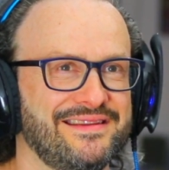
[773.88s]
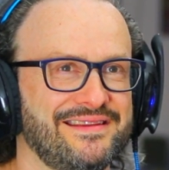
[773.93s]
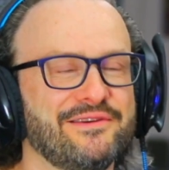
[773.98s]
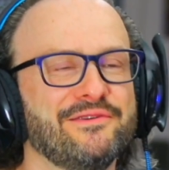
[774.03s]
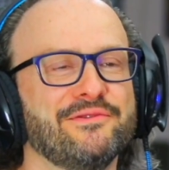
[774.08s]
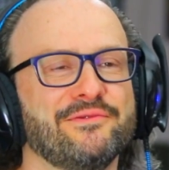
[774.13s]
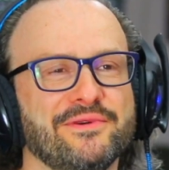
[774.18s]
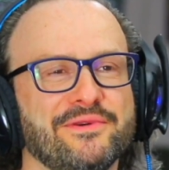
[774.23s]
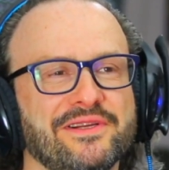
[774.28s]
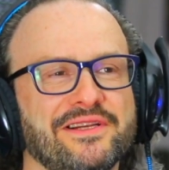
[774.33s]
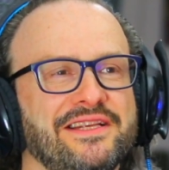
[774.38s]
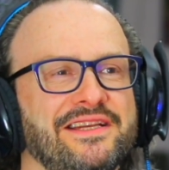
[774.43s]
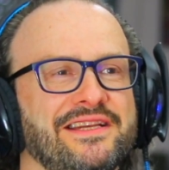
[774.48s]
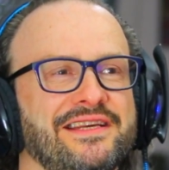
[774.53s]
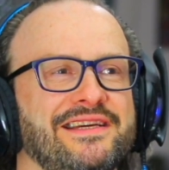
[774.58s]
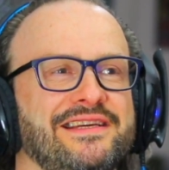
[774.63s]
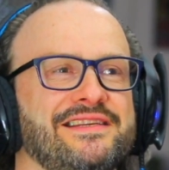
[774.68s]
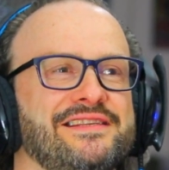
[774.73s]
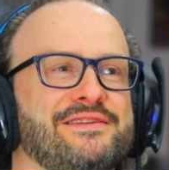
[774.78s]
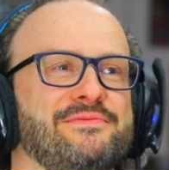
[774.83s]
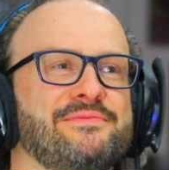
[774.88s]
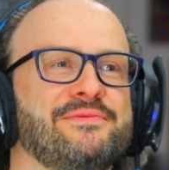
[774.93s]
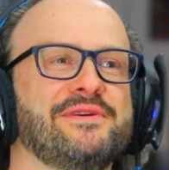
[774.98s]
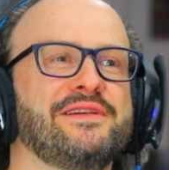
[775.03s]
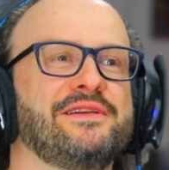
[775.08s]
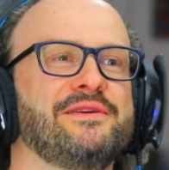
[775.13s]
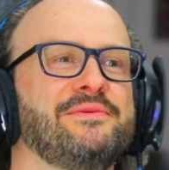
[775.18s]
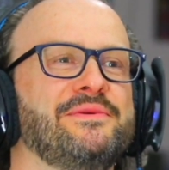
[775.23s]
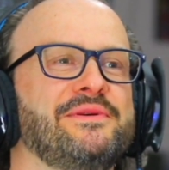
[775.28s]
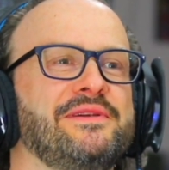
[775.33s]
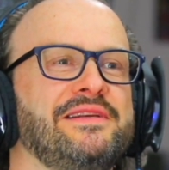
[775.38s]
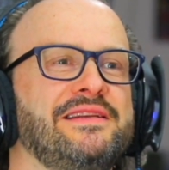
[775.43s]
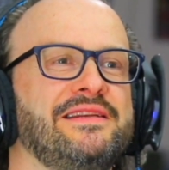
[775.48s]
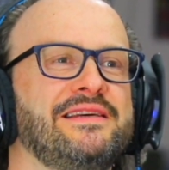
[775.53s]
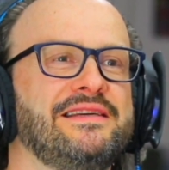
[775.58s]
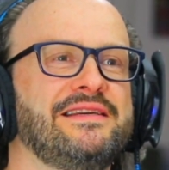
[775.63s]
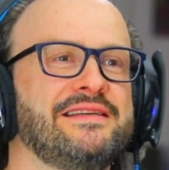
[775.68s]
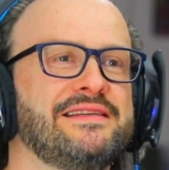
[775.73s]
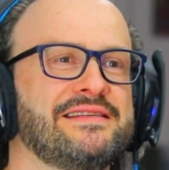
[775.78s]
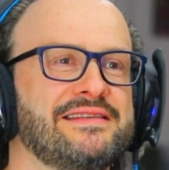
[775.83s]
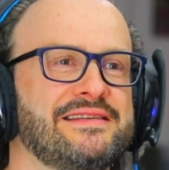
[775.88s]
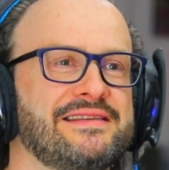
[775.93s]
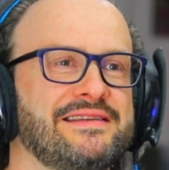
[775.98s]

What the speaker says: Really nice. Really, really nice.